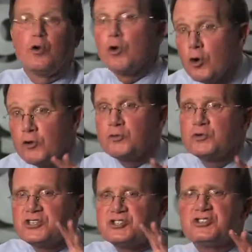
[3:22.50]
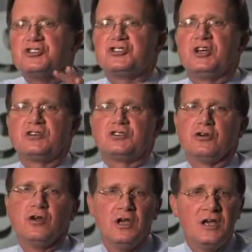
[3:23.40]
or earth resistance
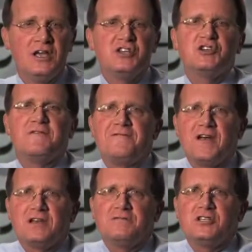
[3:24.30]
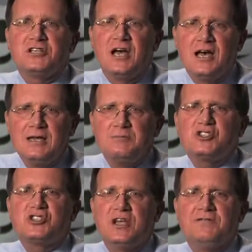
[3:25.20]
tester is an effective and
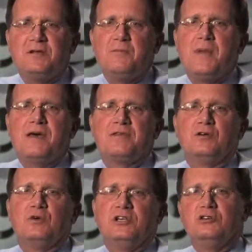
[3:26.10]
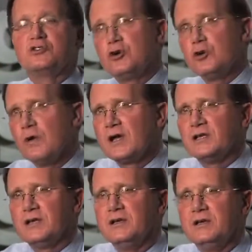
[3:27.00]
time-saving method when used
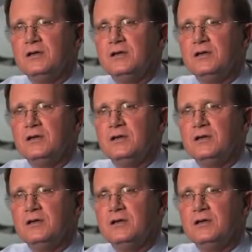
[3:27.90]
correctly